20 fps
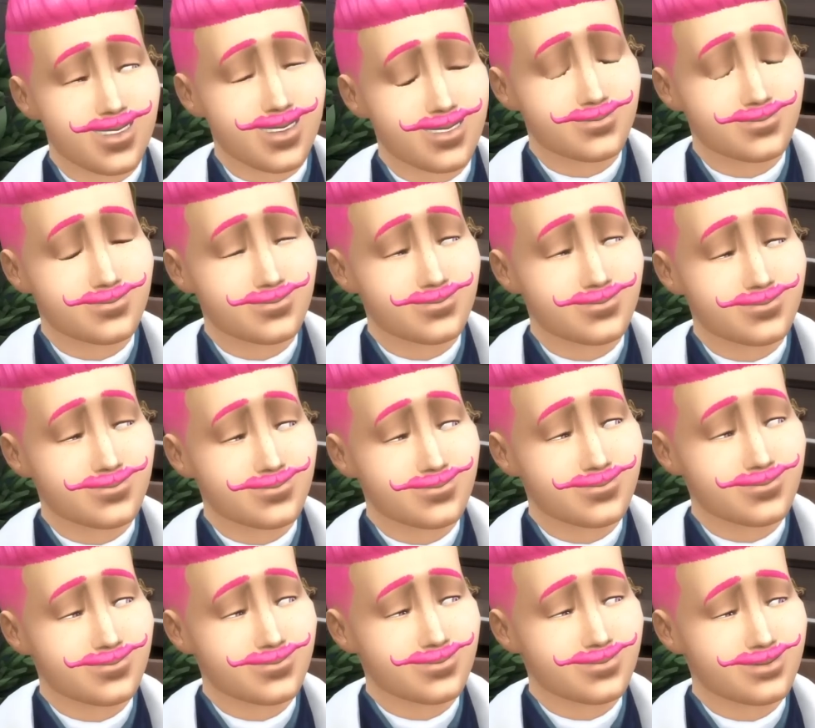I keep getting
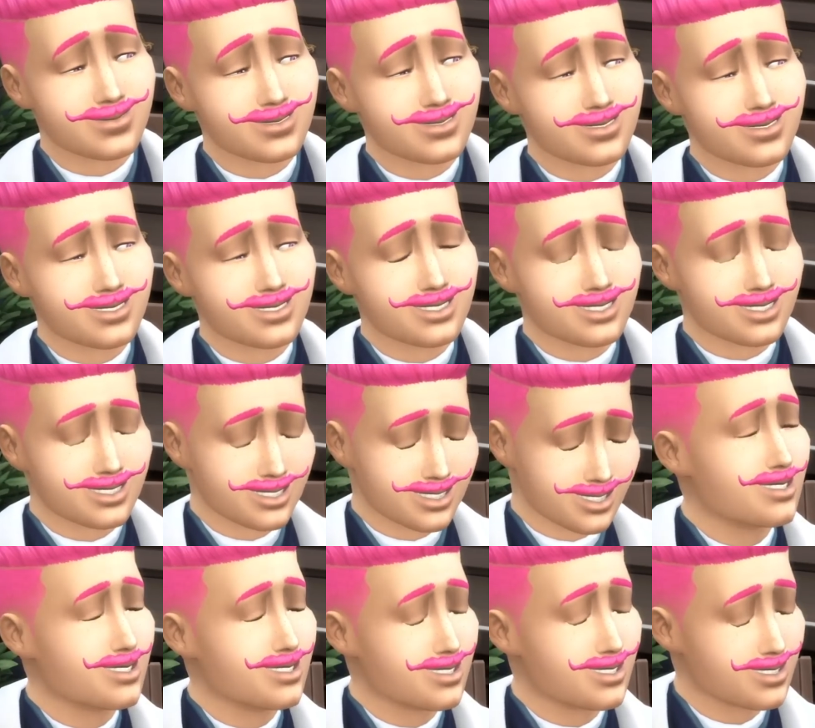phone calls with some
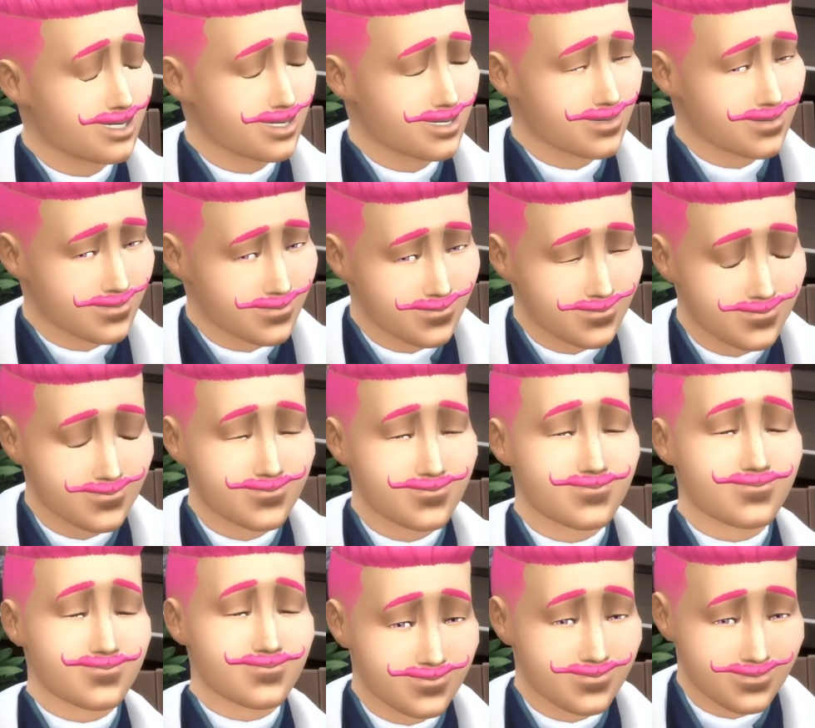lady. She keeps calling me
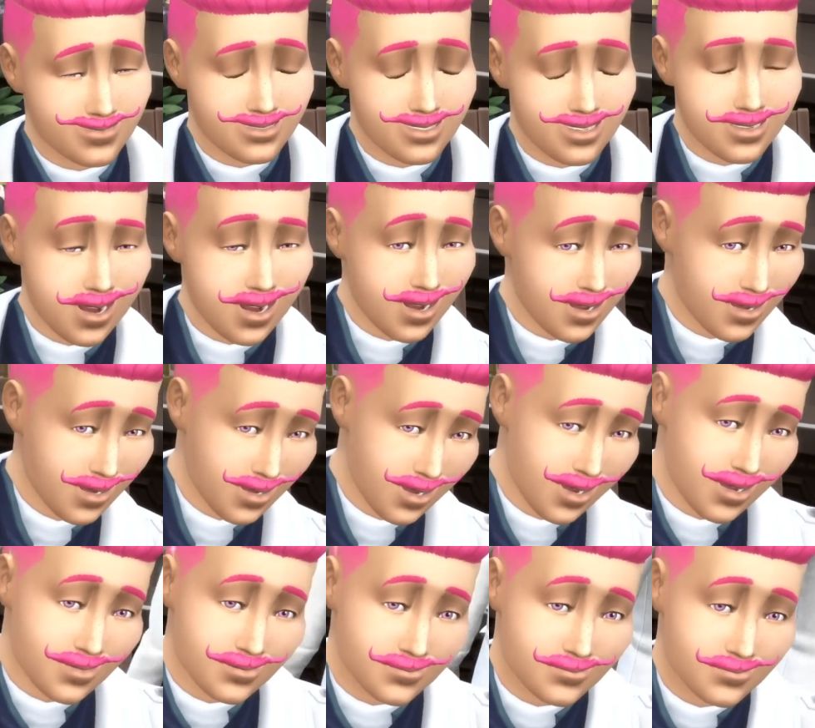back and I just want to go
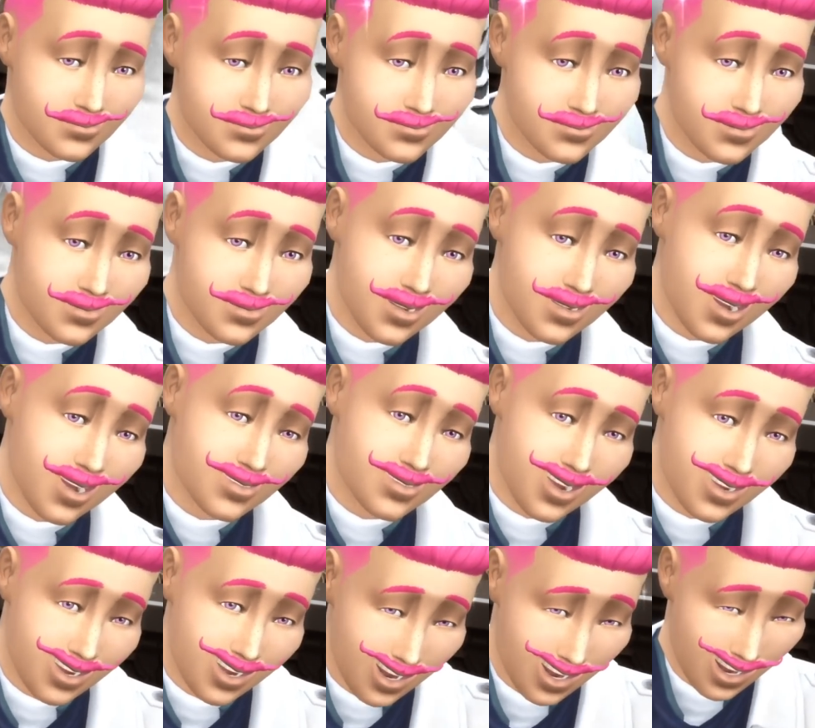home and relax, you know,
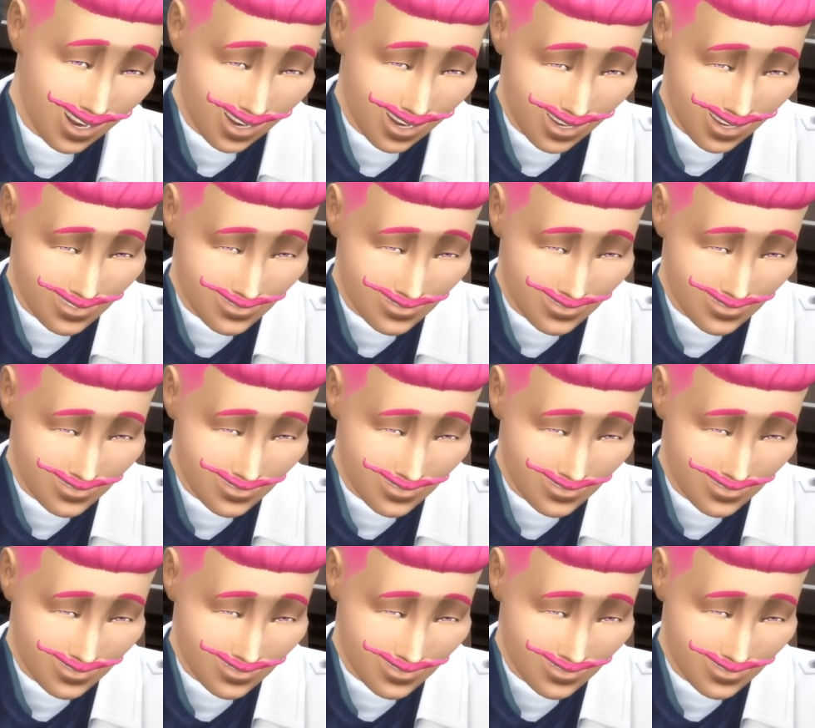before I work here in the